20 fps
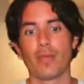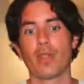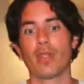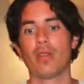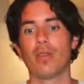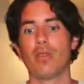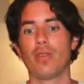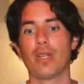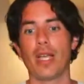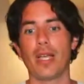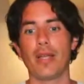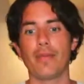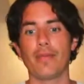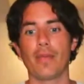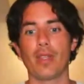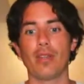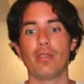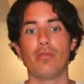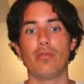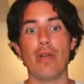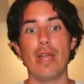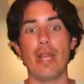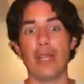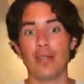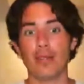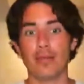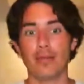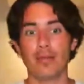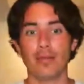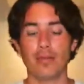Okay, red
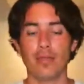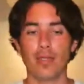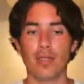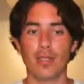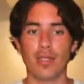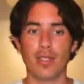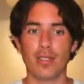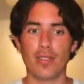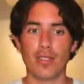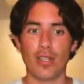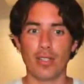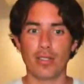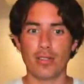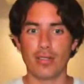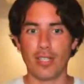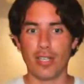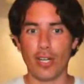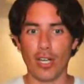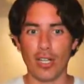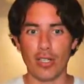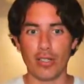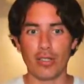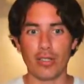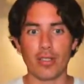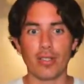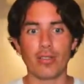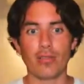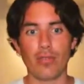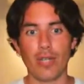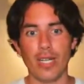is not the color.
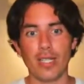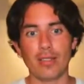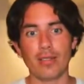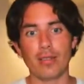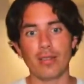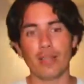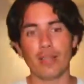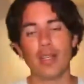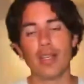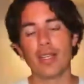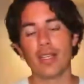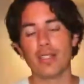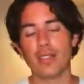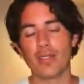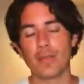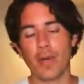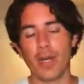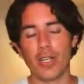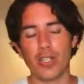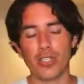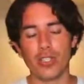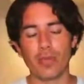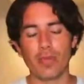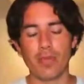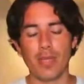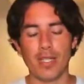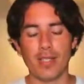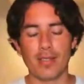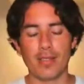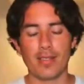Red in Spanish
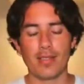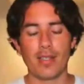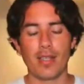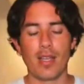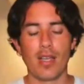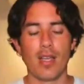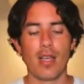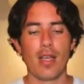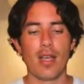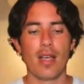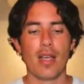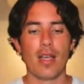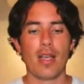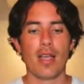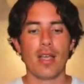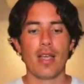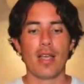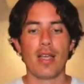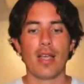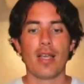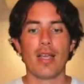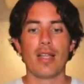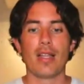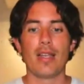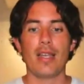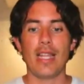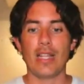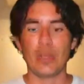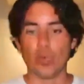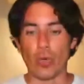means
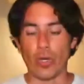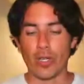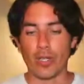network.